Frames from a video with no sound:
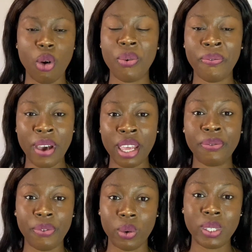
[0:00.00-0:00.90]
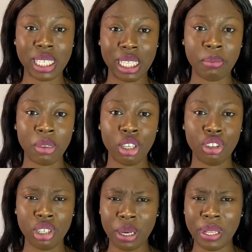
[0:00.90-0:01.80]
We find fault in him.
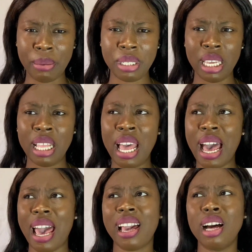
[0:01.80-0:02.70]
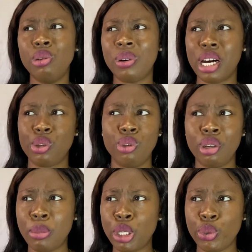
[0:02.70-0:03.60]
Do you get what I'm saying? I can't look at
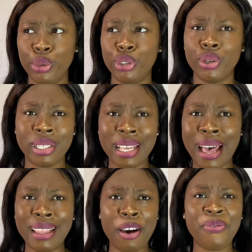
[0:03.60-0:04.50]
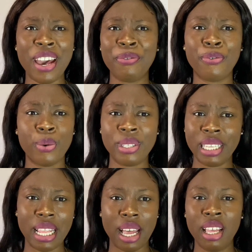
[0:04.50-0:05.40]
Tolulope Solutions and not find fault
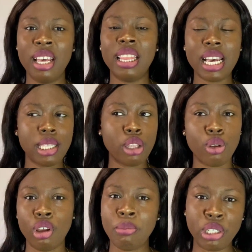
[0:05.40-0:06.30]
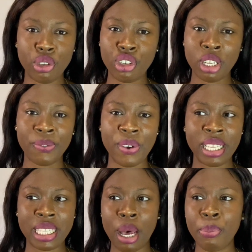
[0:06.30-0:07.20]
in her. Let's take Tolulope Solutions for
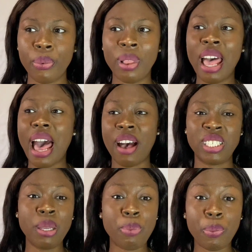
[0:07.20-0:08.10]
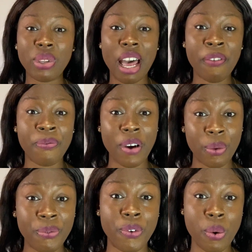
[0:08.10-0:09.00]
example. I've seen people that have
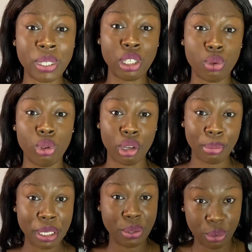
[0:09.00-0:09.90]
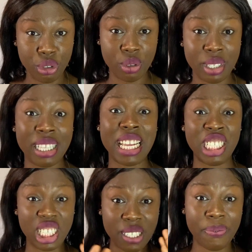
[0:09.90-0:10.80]
found fault in Tolulope Solutions,
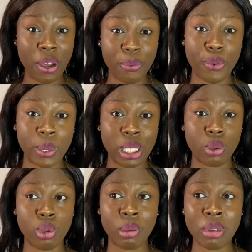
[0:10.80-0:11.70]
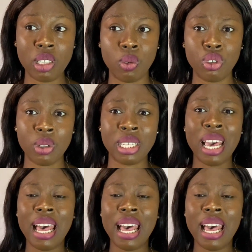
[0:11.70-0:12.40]
legit found fault in Tolulope Solutions.